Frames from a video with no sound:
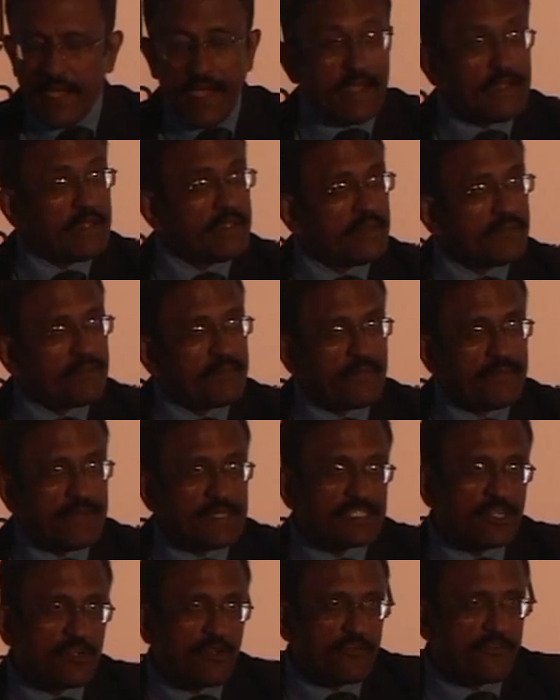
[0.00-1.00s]
And in
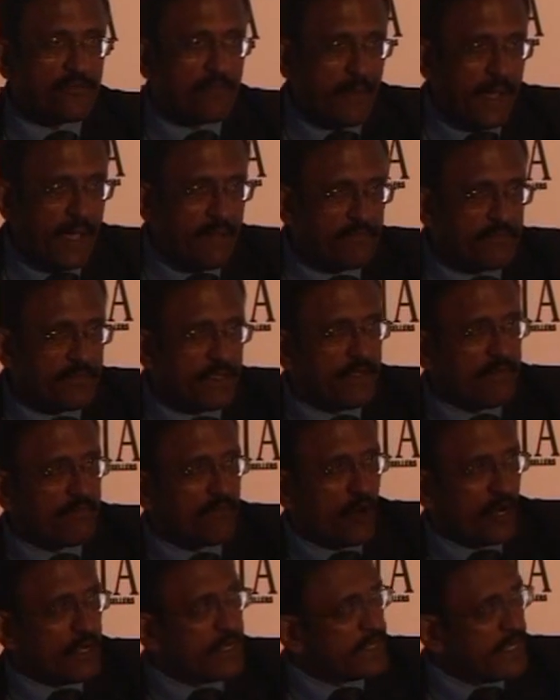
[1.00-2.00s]
prevention of spam, we have
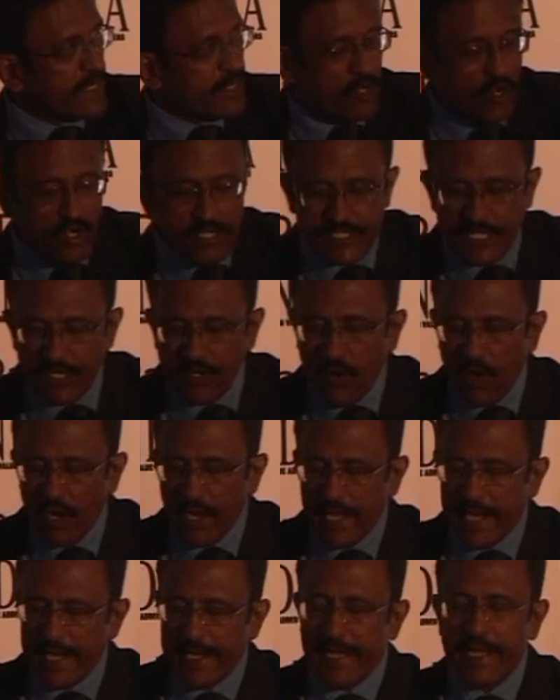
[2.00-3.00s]
got a technology
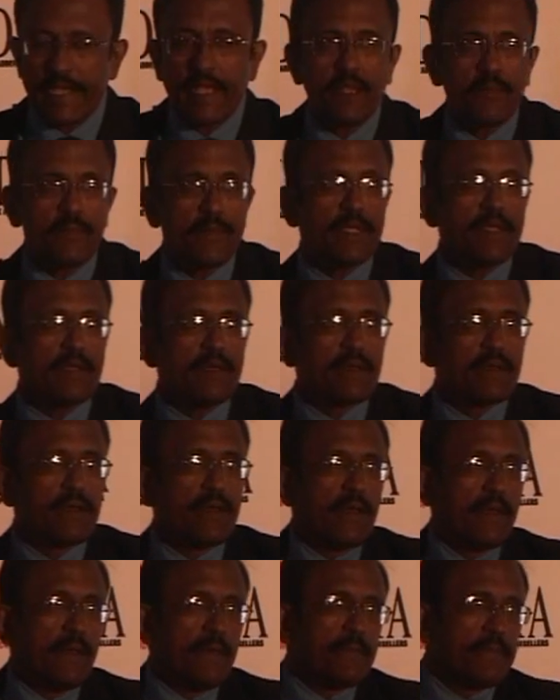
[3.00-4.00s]
called NILP.
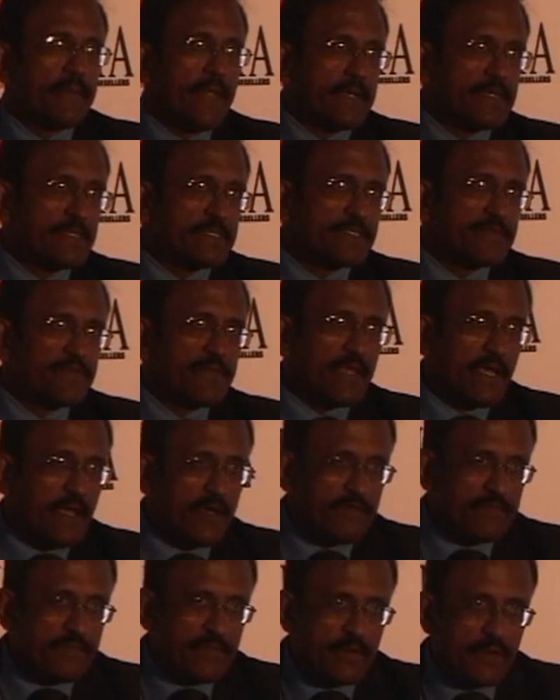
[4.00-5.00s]
That is, we
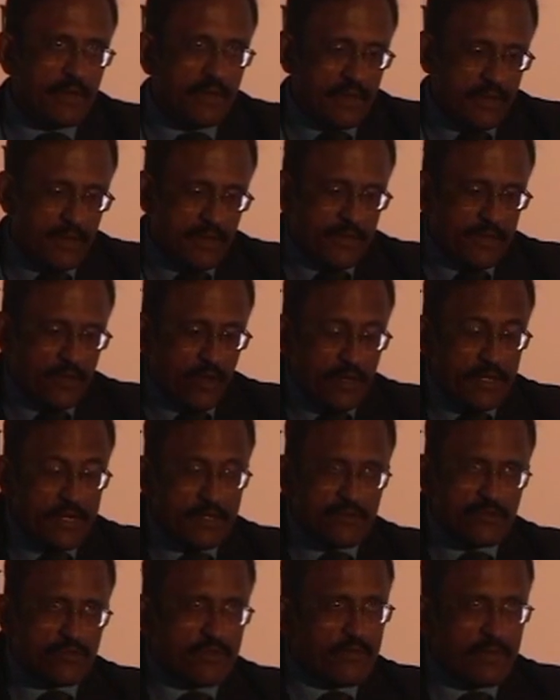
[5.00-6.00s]
have
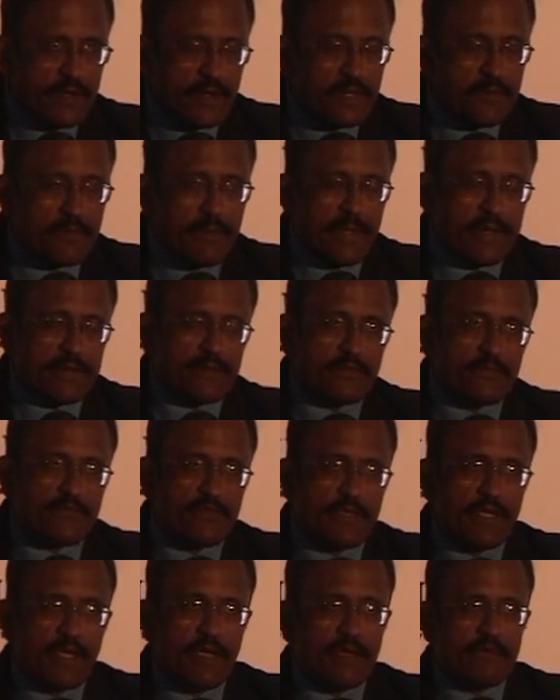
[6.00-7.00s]
non-intrusive learning patterns.
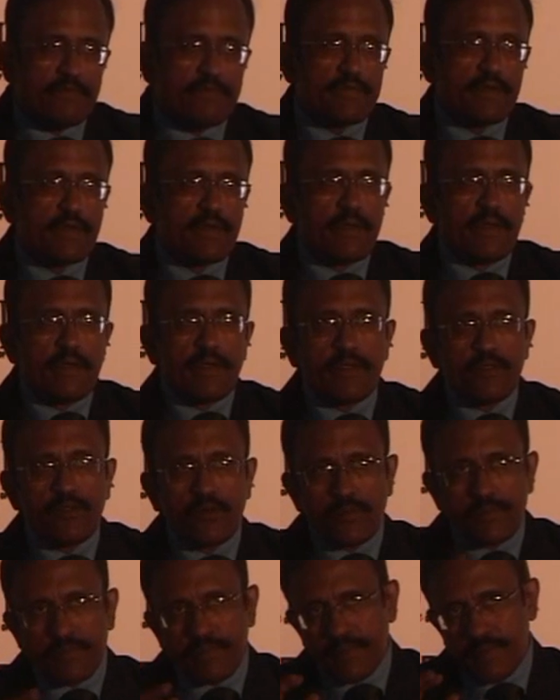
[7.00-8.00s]
We have,
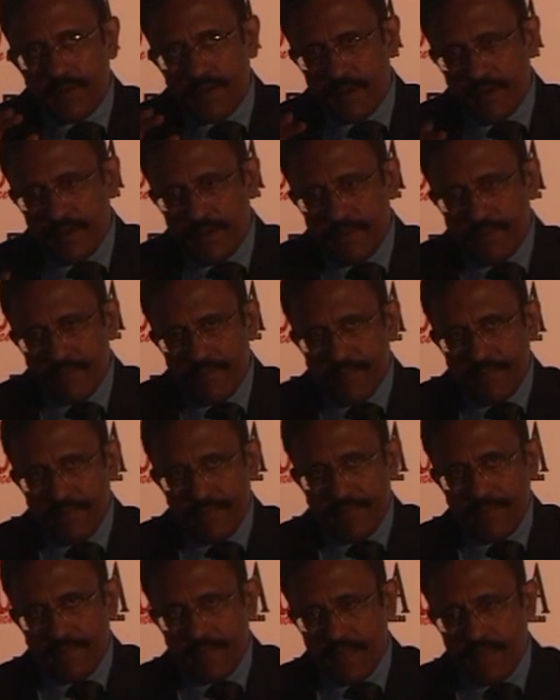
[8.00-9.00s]

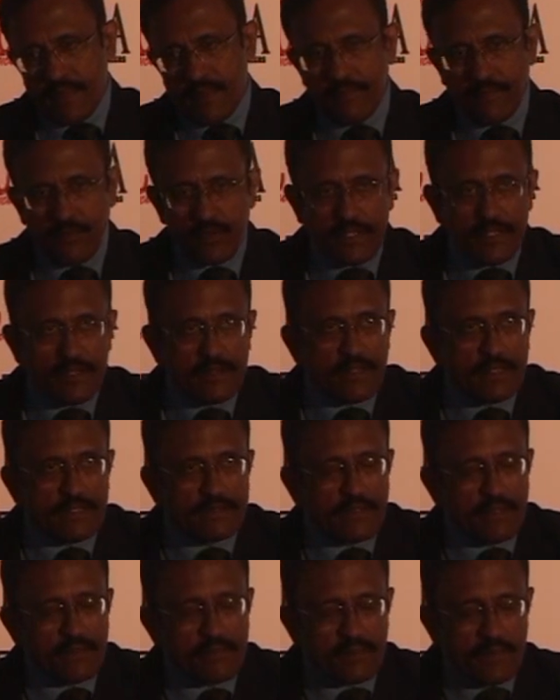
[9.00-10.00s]
put in
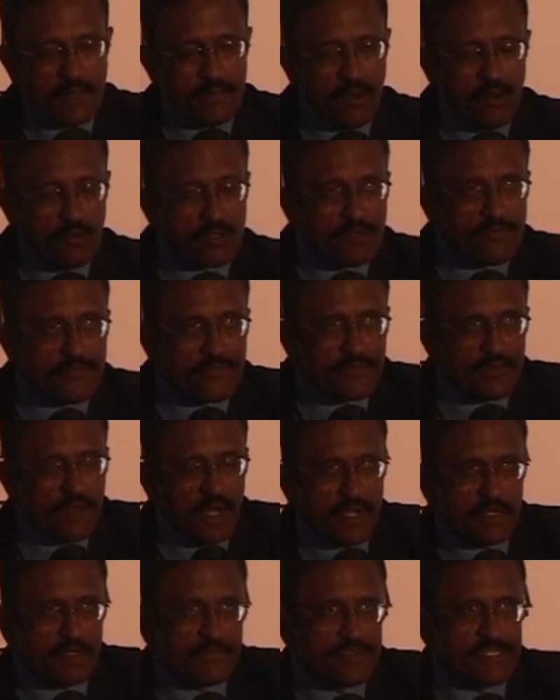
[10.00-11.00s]
some amount of
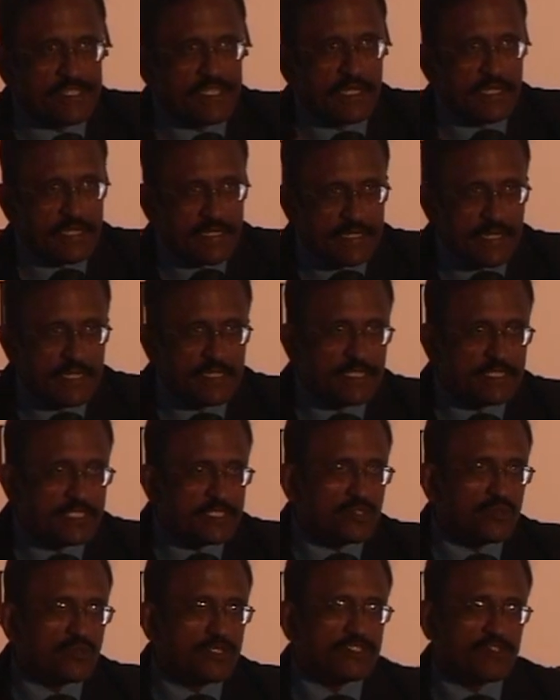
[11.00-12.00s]
artificial
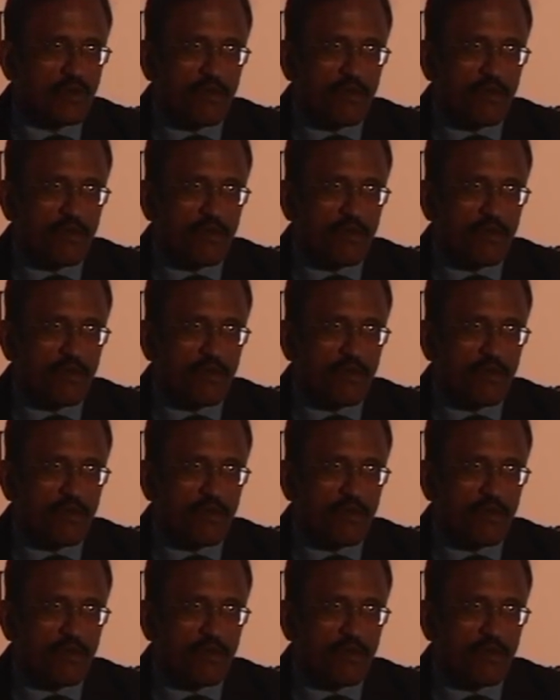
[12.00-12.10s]
intelligence to the